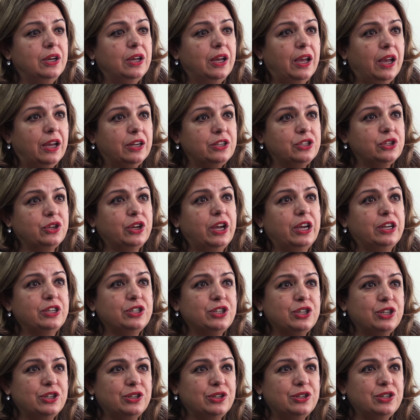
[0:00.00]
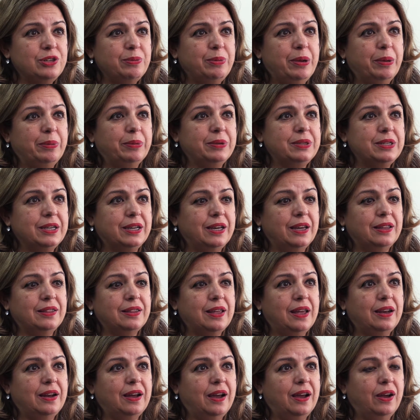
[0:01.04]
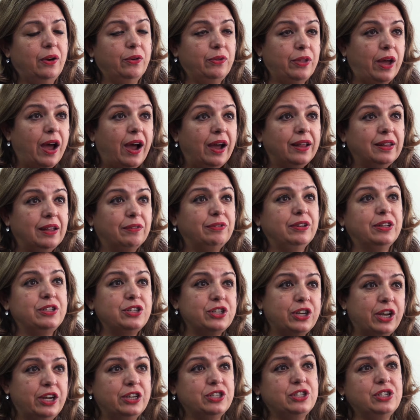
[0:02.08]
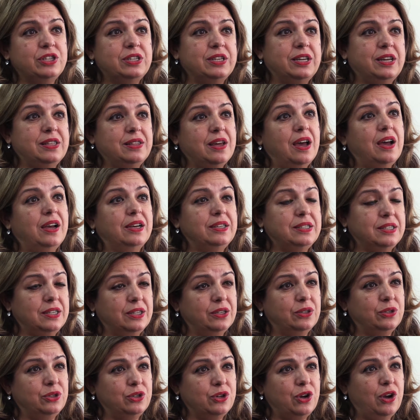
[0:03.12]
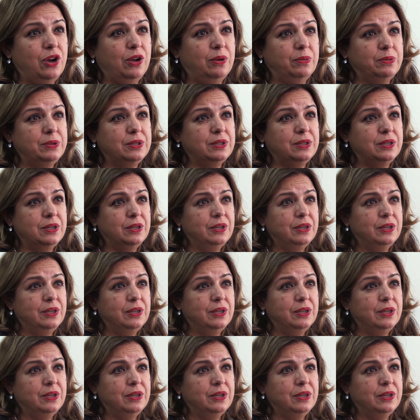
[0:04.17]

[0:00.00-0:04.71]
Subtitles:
education to be able to get that high, or the high-level education to get the high-skilled jobs.